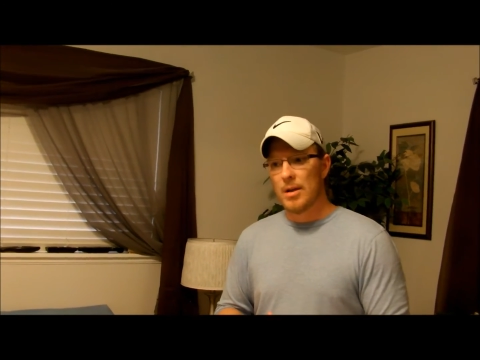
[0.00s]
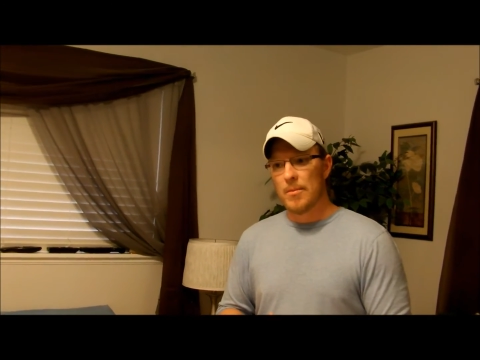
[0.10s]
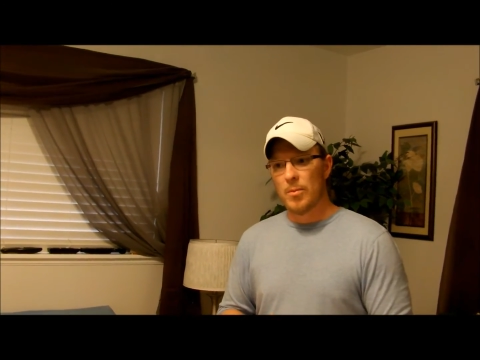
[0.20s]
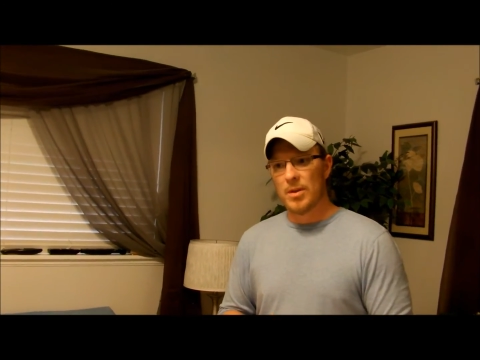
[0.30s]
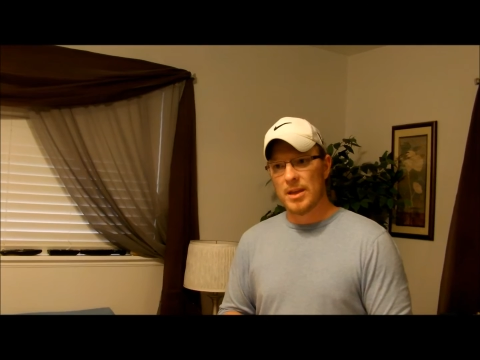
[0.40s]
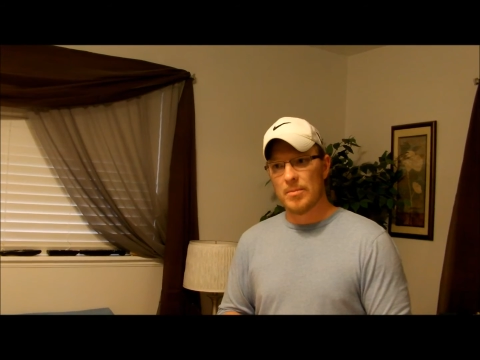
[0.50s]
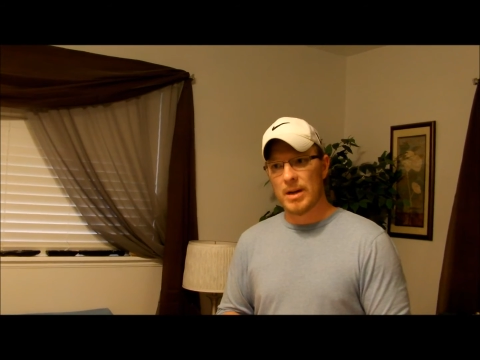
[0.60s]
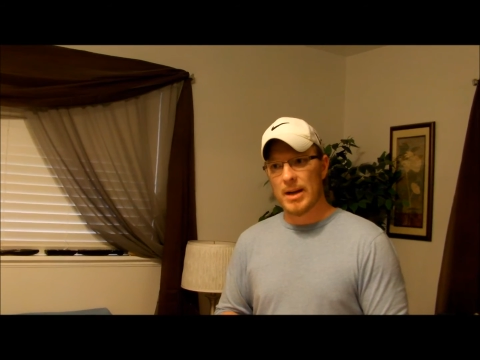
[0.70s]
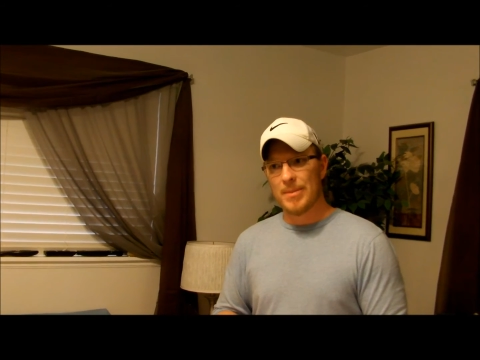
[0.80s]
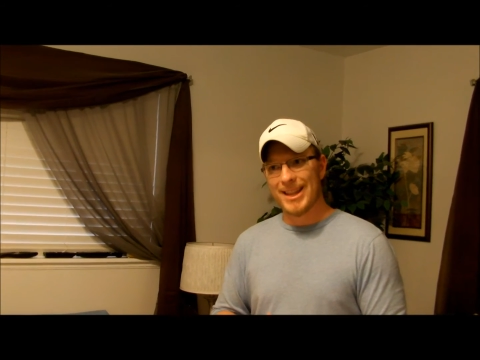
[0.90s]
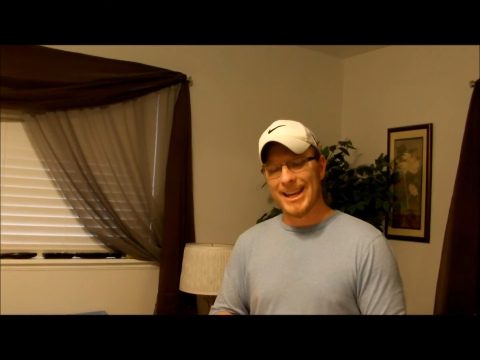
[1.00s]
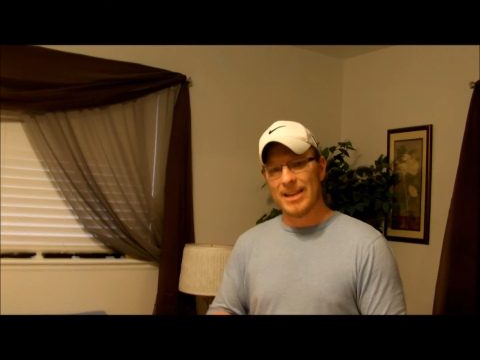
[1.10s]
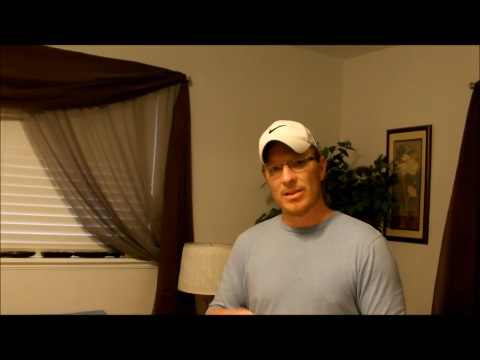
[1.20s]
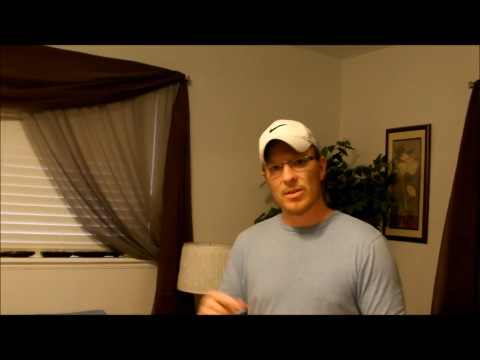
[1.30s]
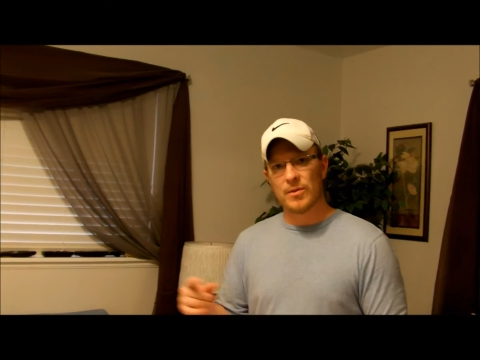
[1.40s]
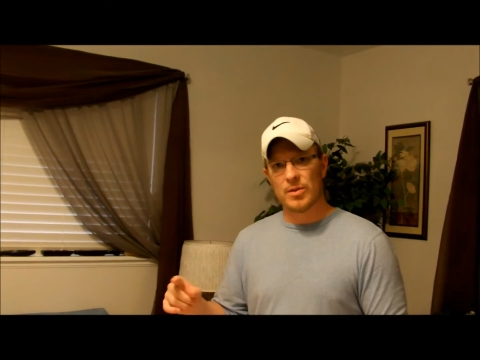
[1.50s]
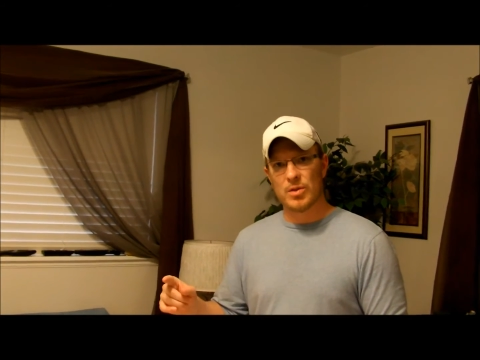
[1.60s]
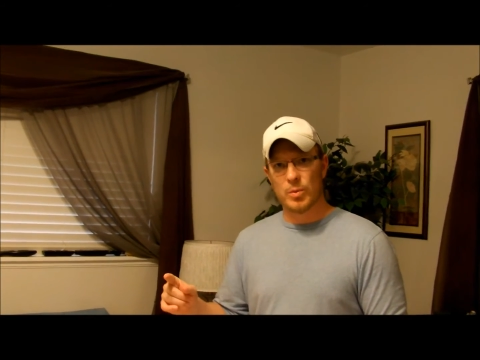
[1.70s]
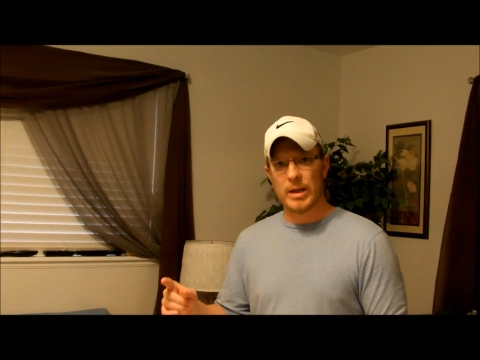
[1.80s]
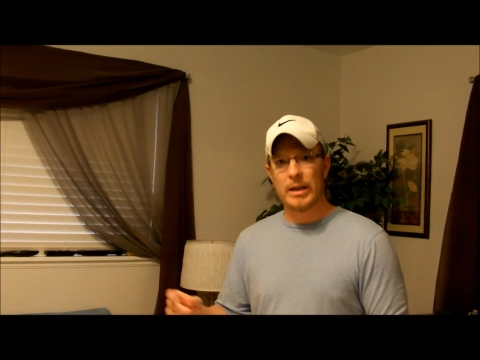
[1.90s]
by the end of the
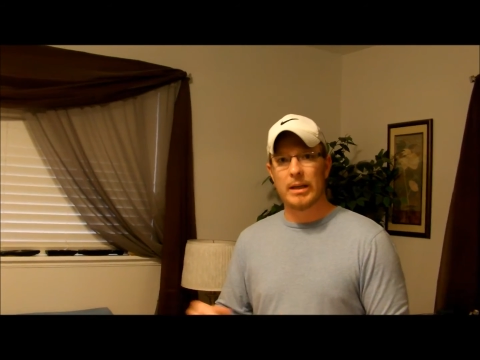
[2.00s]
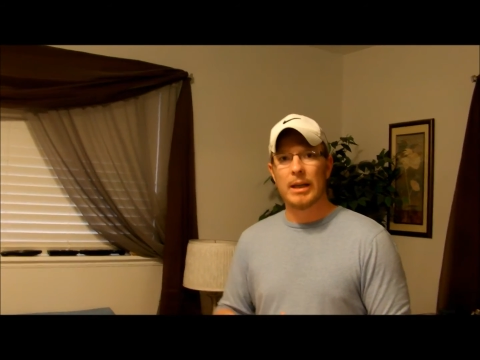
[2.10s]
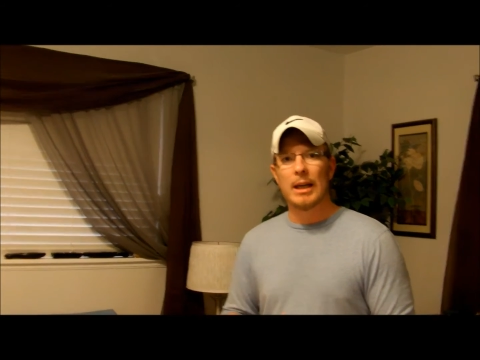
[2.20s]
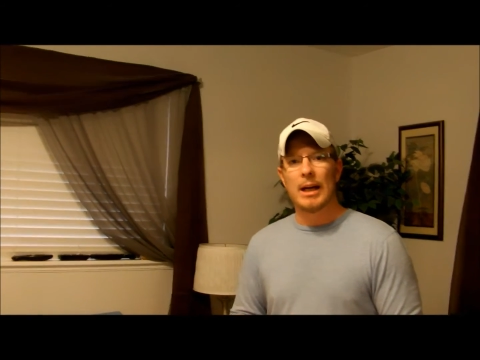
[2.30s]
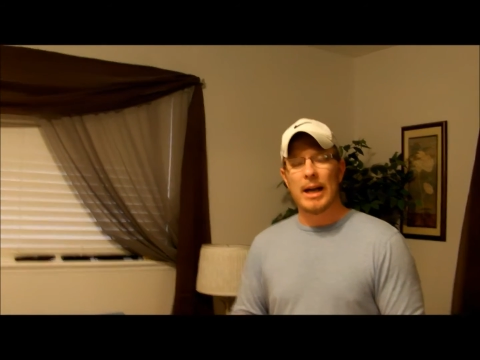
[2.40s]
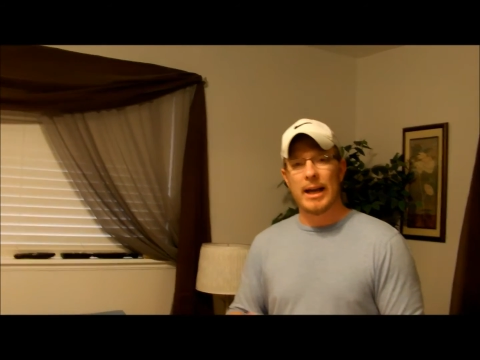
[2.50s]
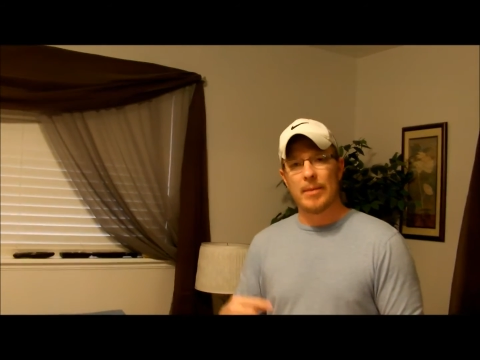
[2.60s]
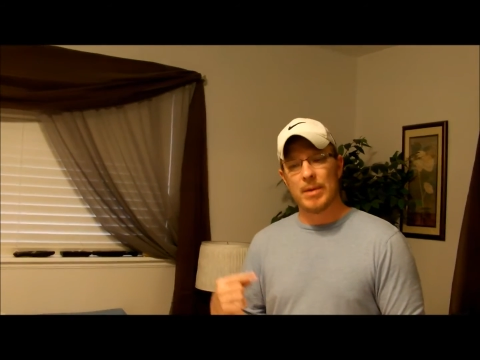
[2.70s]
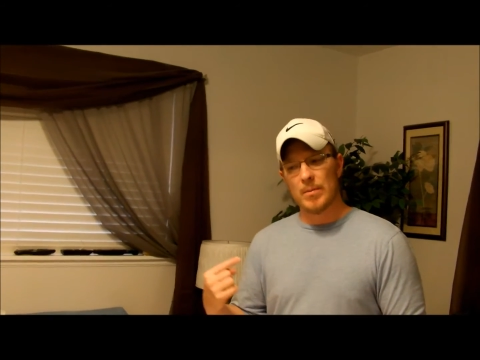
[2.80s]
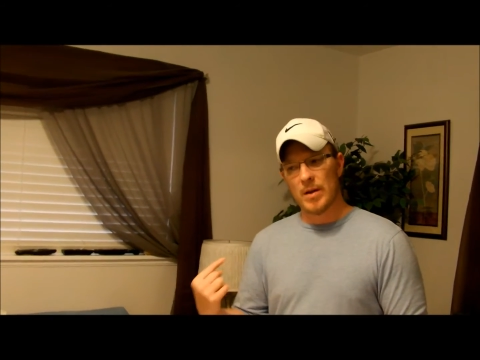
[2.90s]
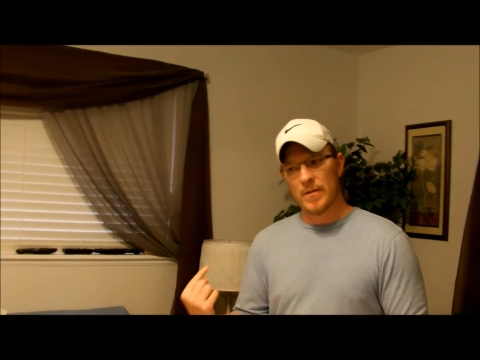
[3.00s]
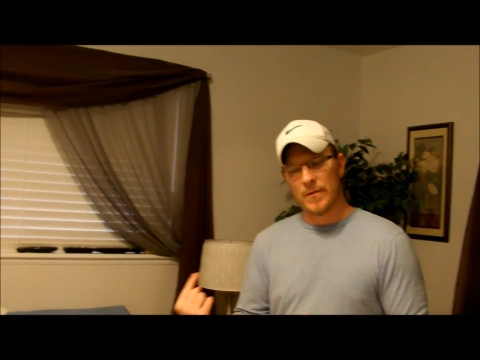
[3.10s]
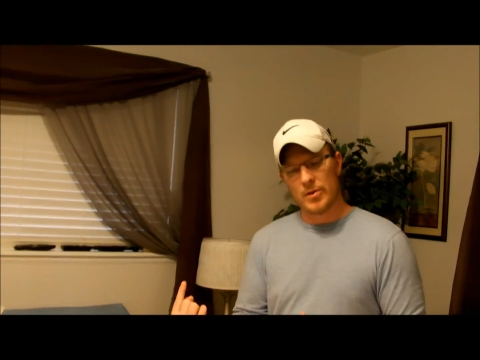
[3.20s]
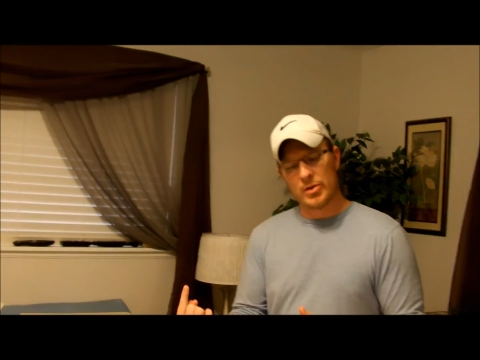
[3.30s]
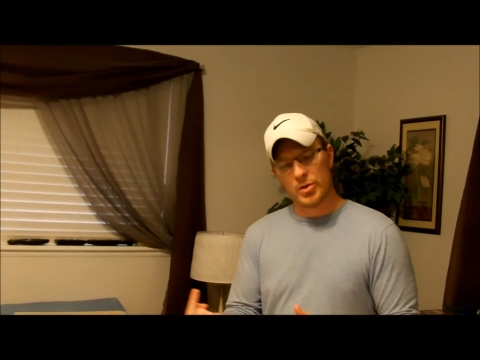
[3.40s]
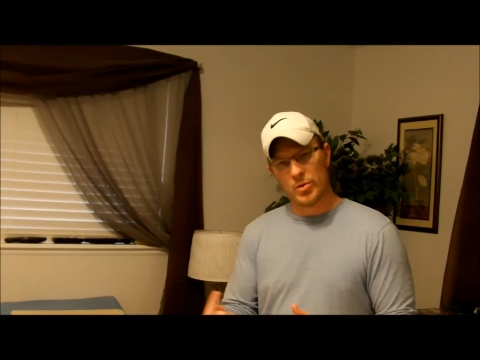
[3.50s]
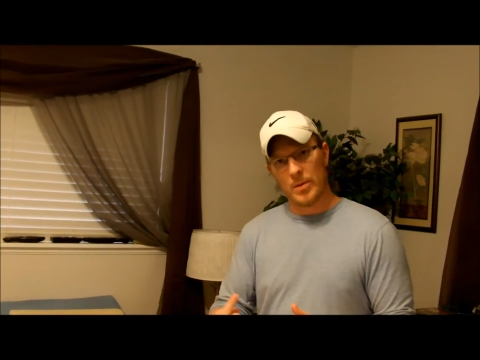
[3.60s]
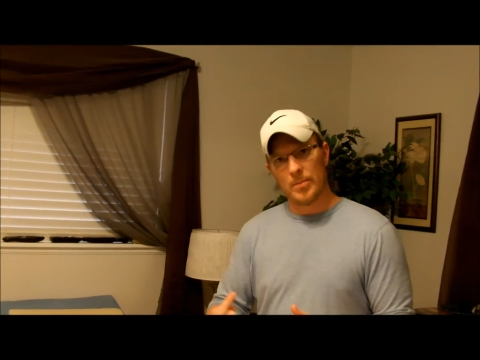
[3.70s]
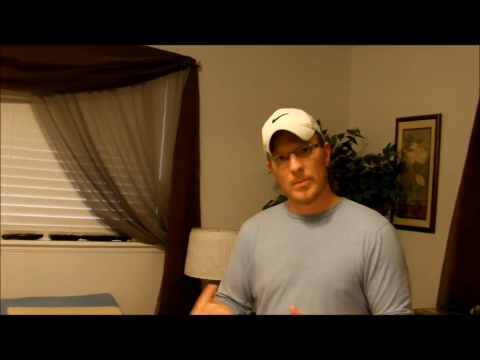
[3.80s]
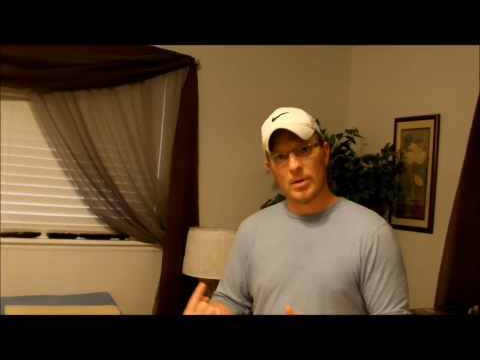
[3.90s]
first week, I had made my first
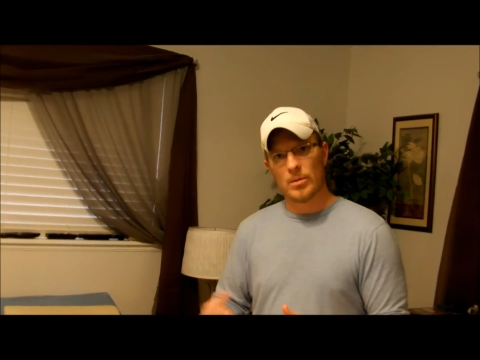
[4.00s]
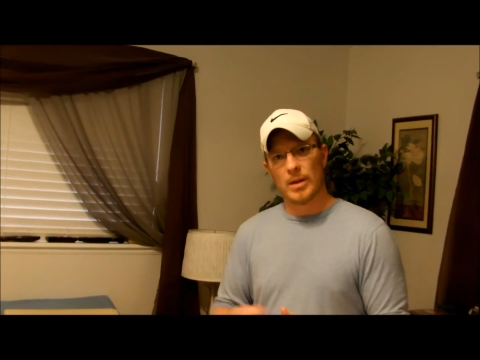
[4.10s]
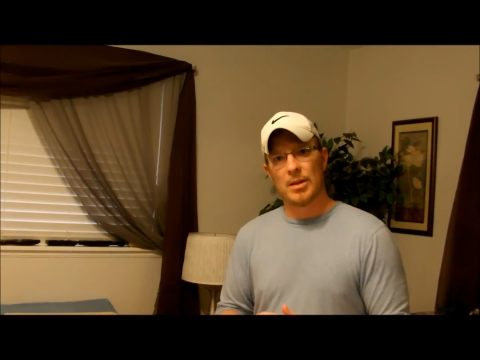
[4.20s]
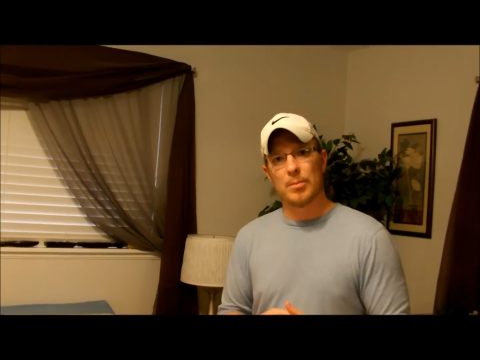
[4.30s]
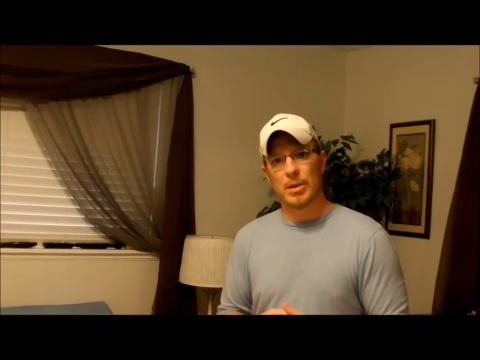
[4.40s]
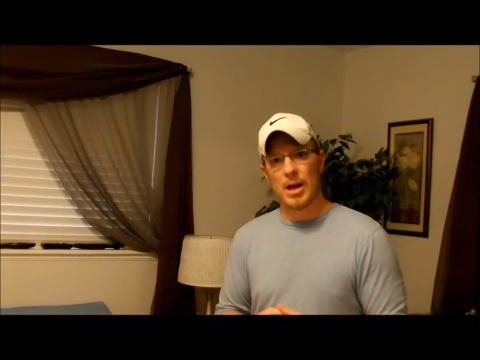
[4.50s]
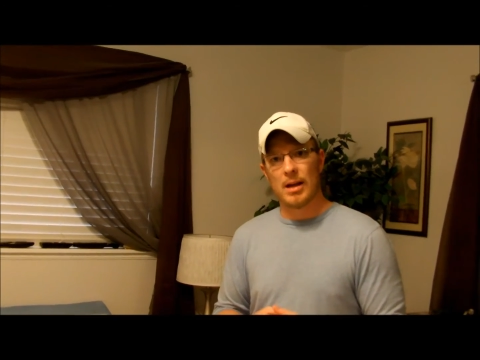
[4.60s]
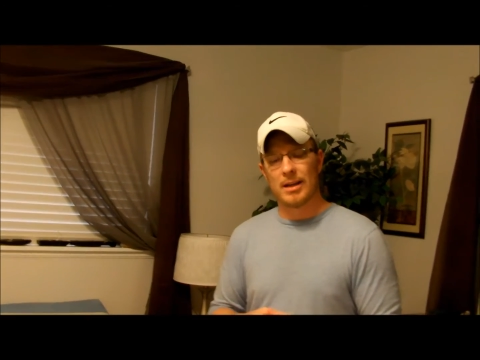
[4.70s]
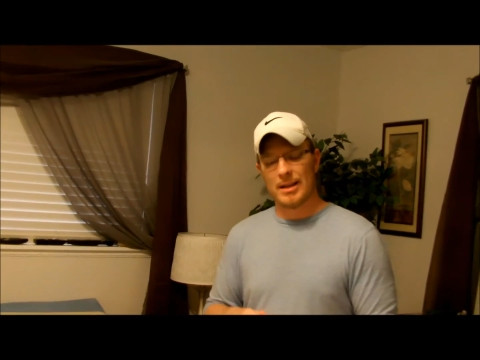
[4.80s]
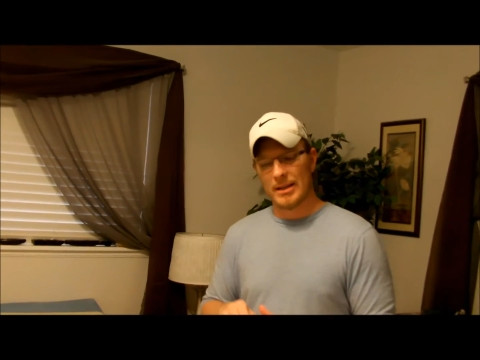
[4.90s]
trip around the block.